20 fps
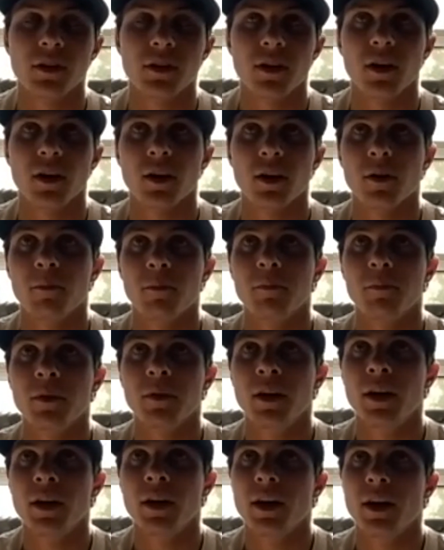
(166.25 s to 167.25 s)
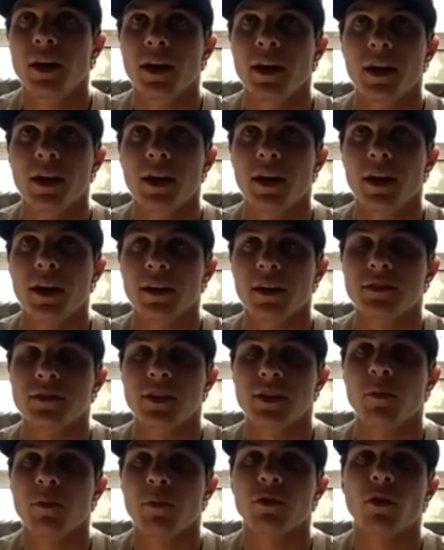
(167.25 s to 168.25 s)
Um, And
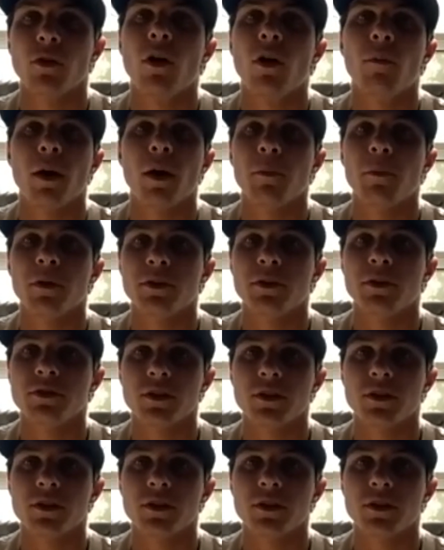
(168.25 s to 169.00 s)
same with all my pitches.